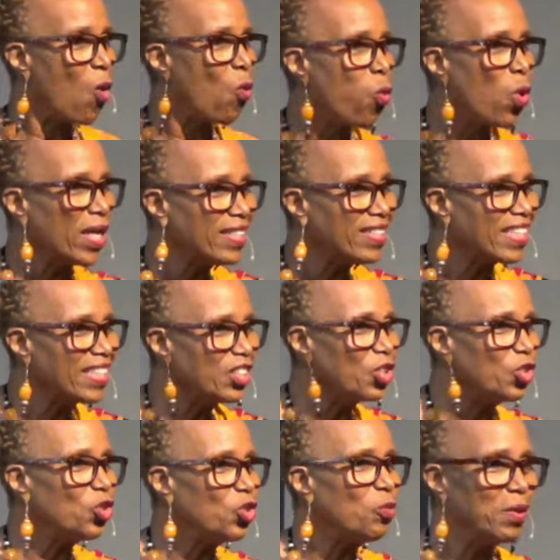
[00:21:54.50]
What is it
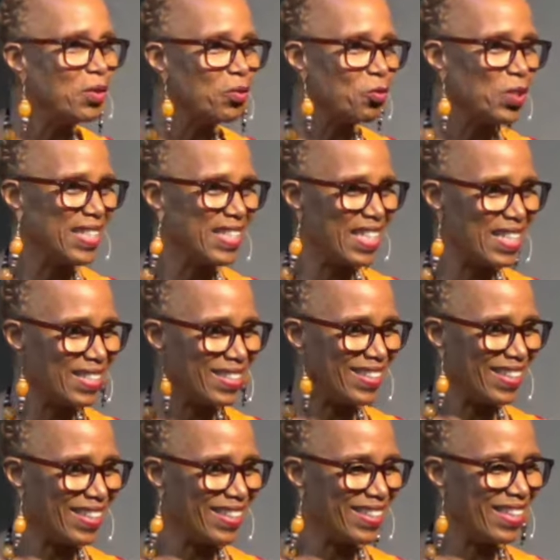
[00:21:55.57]
that you've been
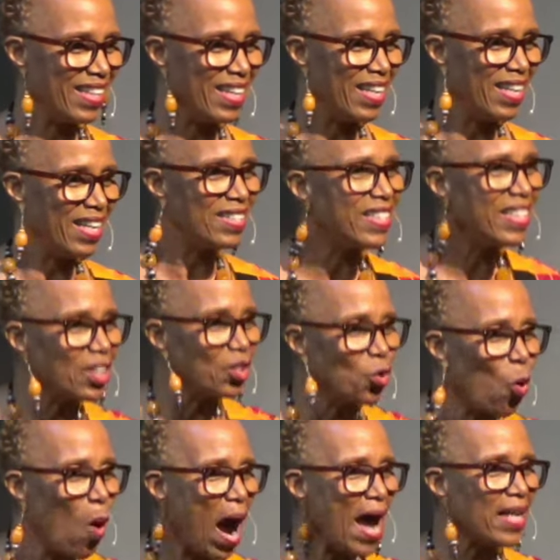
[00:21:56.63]
resisting? Sit
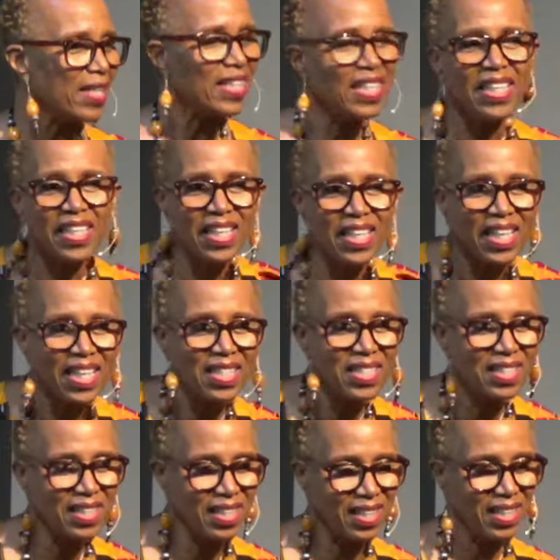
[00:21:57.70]
quietly and
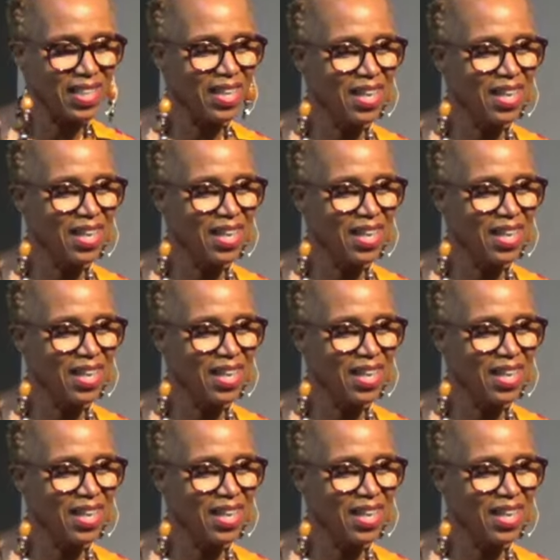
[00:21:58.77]
listen.